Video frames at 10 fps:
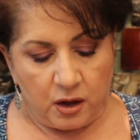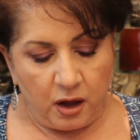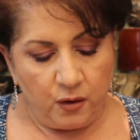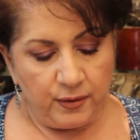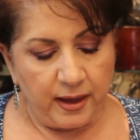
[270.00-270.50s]

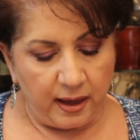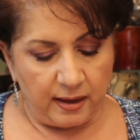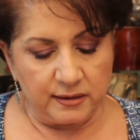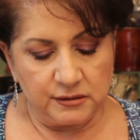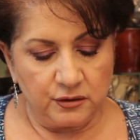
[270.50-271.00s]
Okay,
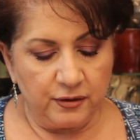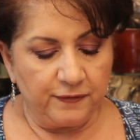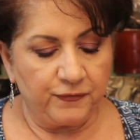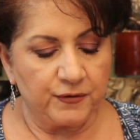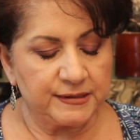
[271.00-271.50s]
so the
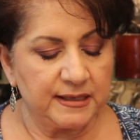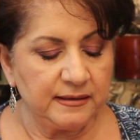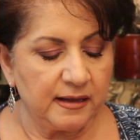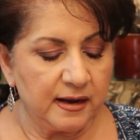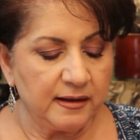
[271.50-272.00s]
first
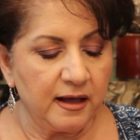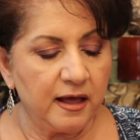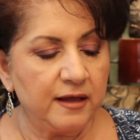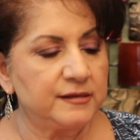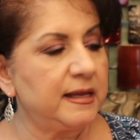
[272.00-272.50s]
thing that I
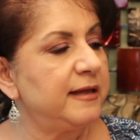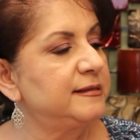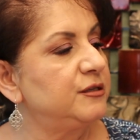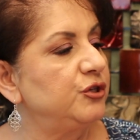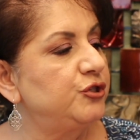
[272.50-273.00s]
got
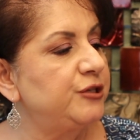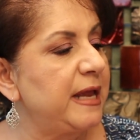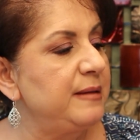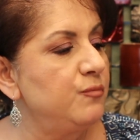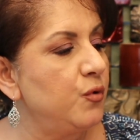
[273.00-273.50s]
is
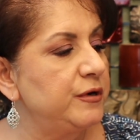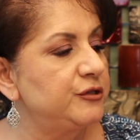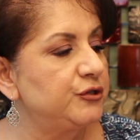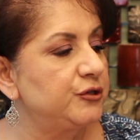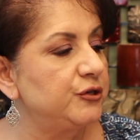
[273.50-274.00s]
Shea
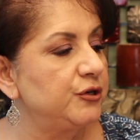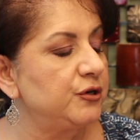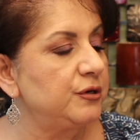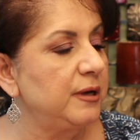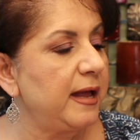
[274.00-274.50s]

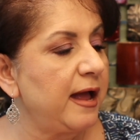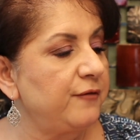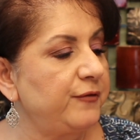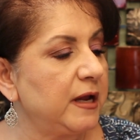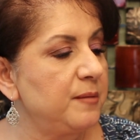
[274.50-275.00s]
Moisture
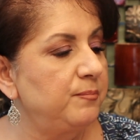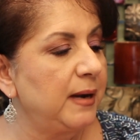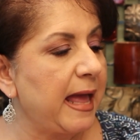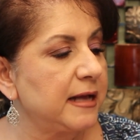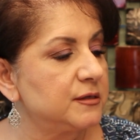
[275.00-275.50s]
African
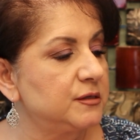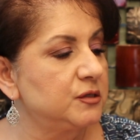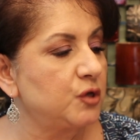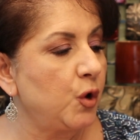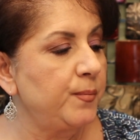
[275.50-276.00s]
Black
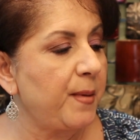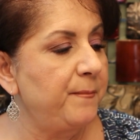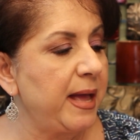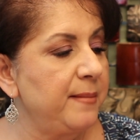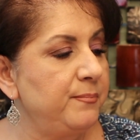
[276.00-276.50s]
Soap
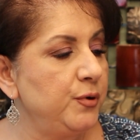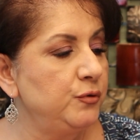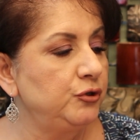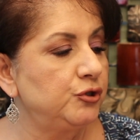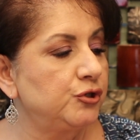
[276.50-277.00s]

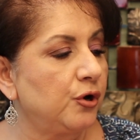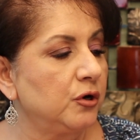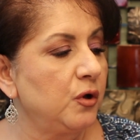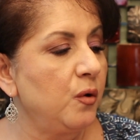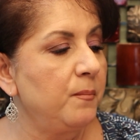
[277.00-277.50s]
Bamboo
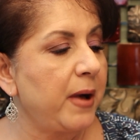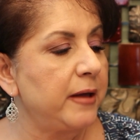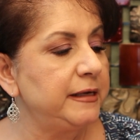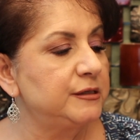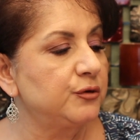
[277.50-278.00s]
Charcoal
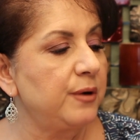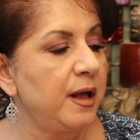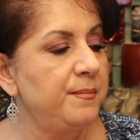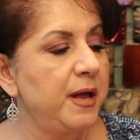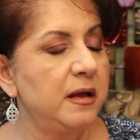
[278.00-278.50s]
Body
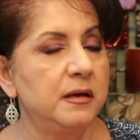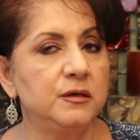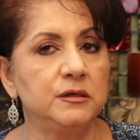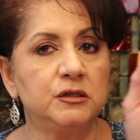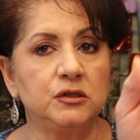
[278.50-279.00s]
Scrub.
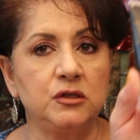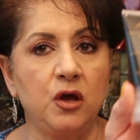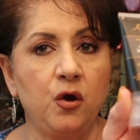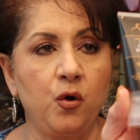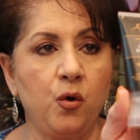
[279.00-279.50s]

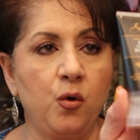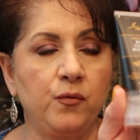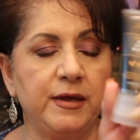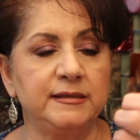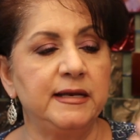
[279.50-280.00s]

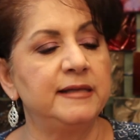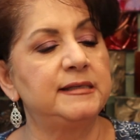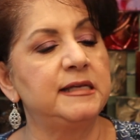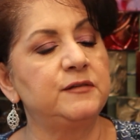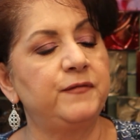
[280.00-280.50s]
So it
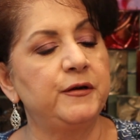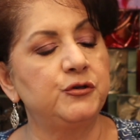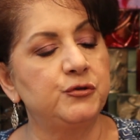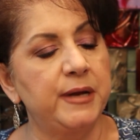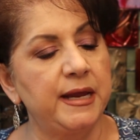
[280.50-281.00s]
says fair
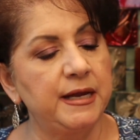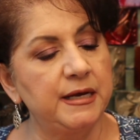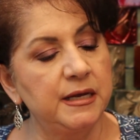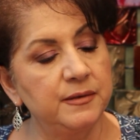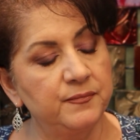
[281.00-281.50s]

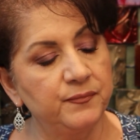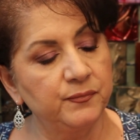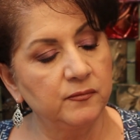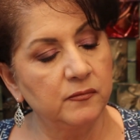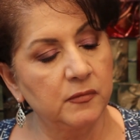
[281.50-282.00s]
trade.
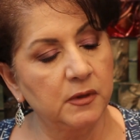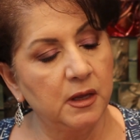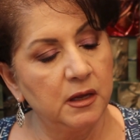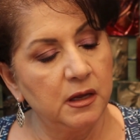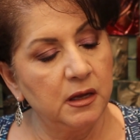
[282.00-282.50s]

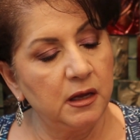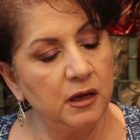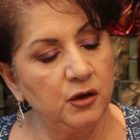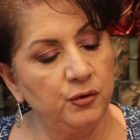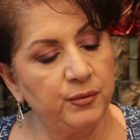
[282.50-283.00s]

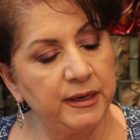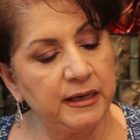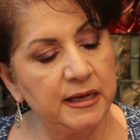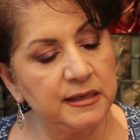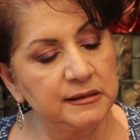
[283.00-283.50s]

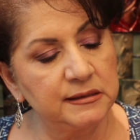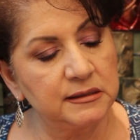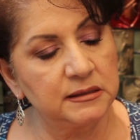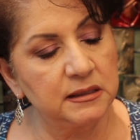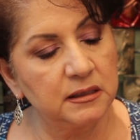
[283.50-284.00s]

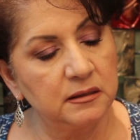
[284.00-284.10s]
Ingredients.